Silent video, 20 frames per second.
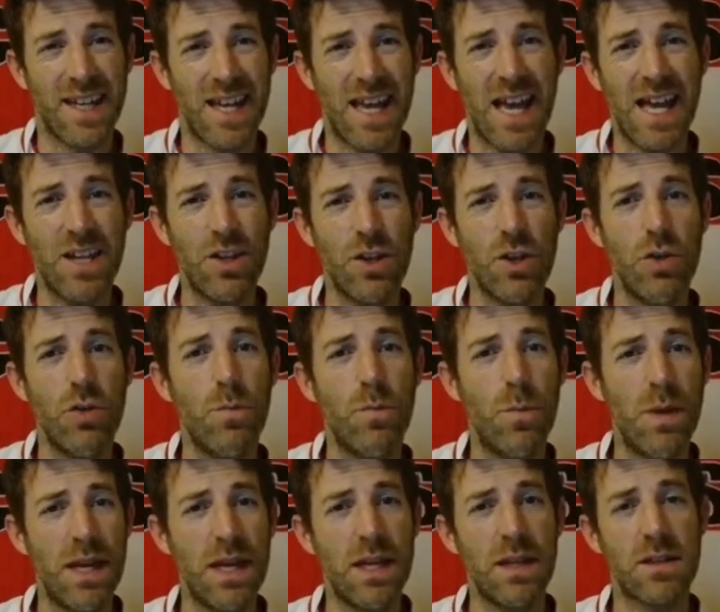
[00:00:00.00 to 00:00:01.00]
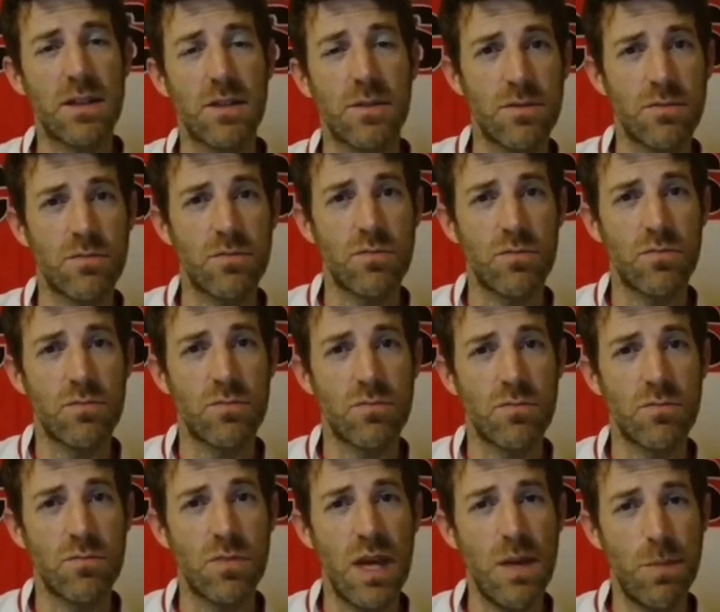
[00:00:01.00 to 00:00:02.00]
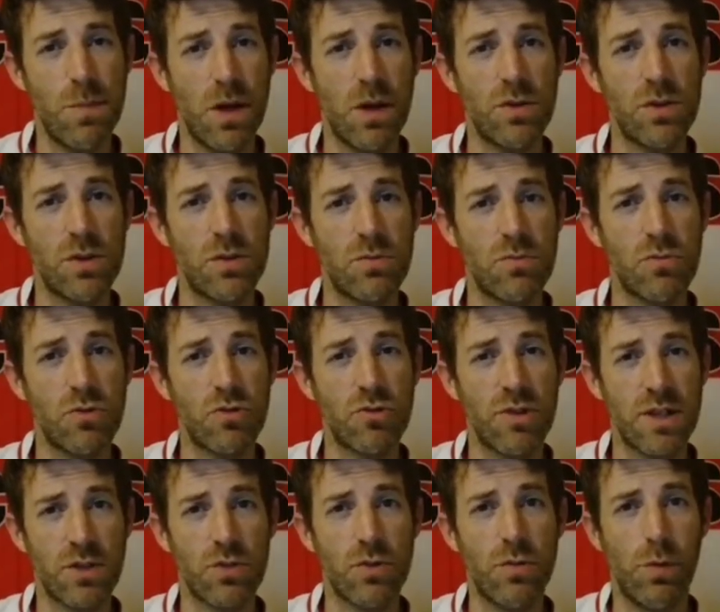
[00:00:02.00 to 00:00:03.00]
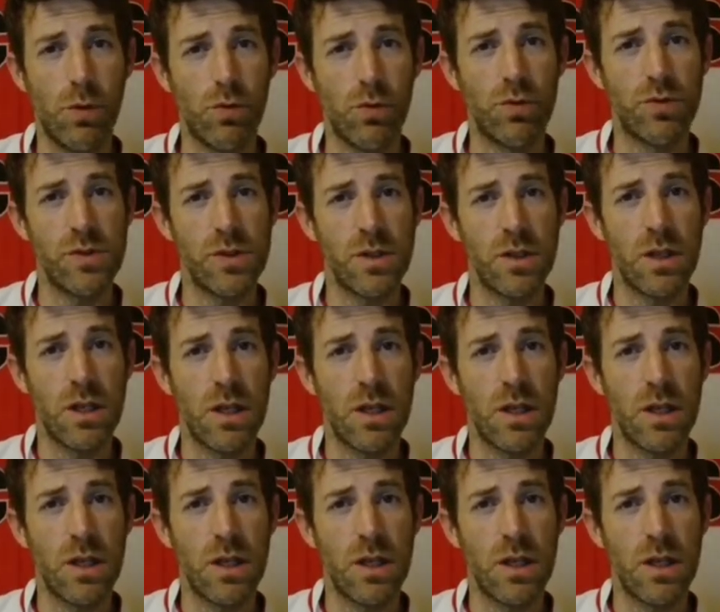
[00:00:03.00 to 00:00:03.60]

can you beat Hippo's crystal balls?